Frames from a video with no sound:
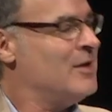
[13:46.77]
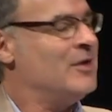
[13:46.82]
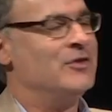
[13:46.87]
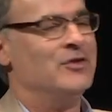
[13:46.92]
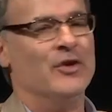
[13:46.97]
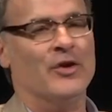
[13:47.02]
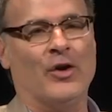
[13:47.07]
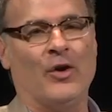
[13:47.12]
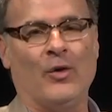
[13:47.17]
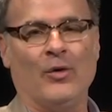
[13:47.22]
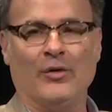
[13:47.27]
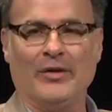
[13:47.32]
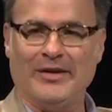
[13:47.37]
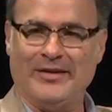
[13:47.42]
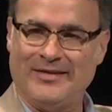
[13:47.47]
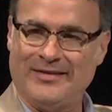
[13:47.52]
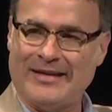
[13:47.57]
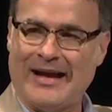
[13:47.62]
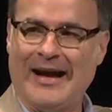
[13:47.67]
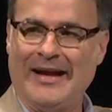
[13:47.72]
you're only
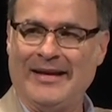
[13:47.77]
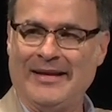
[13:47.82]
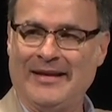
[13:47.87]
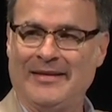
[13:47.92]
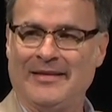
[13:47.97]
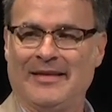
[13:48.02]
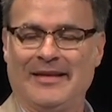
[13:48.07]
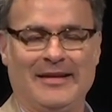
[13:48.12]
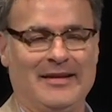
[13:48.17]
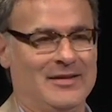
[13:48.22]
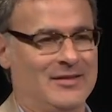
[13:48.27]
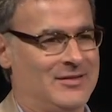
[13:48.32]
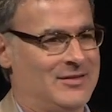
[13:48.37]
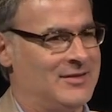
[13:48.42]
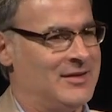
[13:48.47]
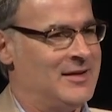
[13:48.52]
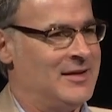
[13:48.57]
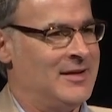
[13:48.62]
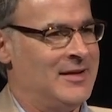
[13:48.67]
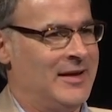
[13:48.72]
citing
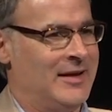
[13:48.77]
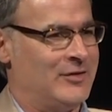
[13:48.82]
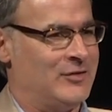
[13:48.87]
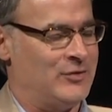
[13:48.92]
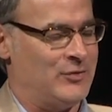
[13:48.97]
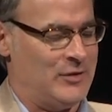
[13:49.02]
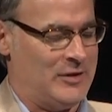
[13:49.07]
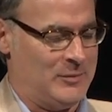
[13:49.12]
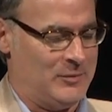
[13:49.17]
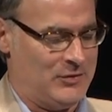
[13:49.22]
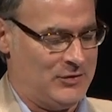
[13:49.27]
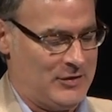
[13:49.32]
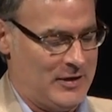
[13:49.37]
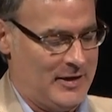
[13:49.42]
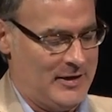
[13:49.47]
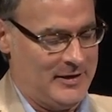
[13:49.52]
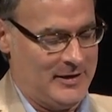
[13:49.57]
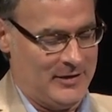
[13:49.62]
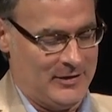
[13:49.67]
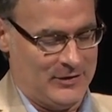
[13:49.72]
these extreme
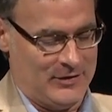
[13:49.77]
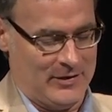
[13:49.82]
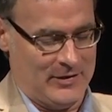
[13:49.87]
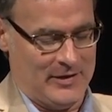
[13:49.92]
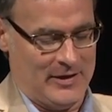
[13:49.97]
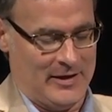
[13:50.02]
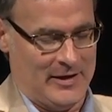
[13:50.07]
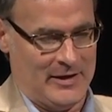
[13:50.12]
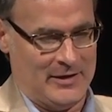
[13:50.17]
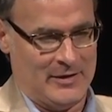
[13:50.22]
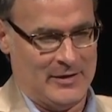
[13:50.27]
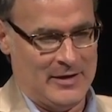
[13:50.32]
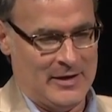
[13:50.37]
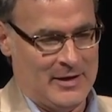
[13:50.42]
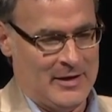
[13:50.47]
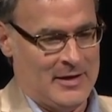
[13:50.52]
studies, and then